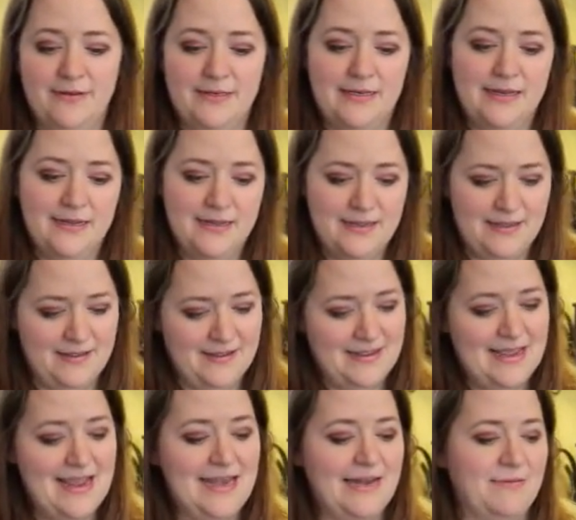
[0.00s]
And
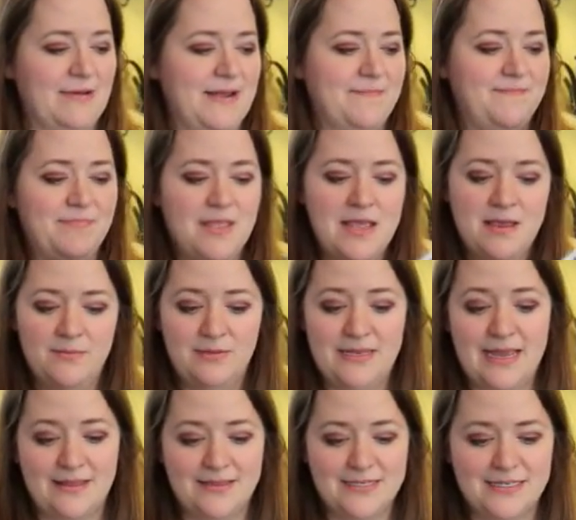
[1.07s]
anyway, but
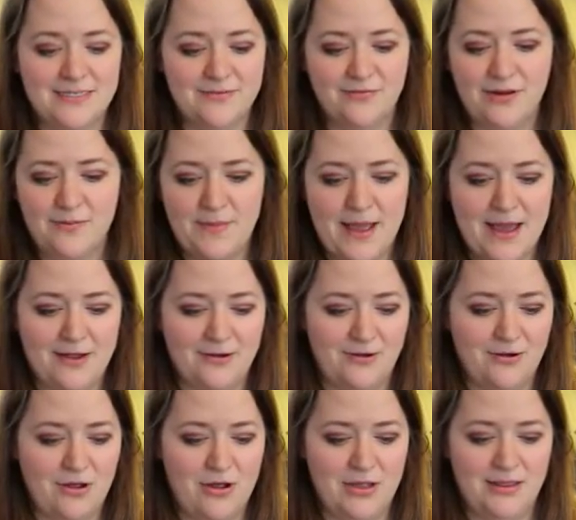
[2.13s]
yeah, this is a free
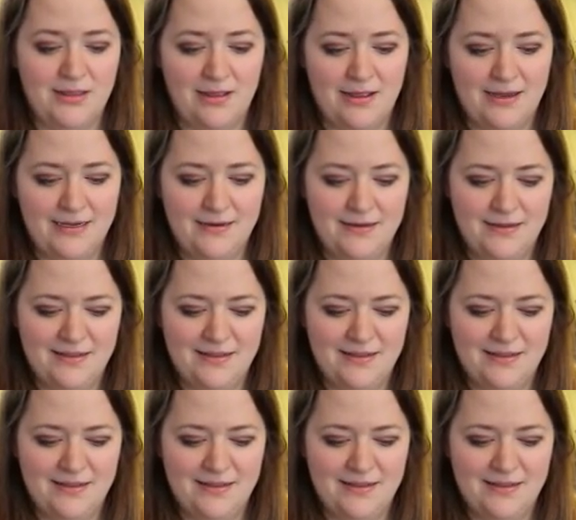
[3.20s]
pattern online.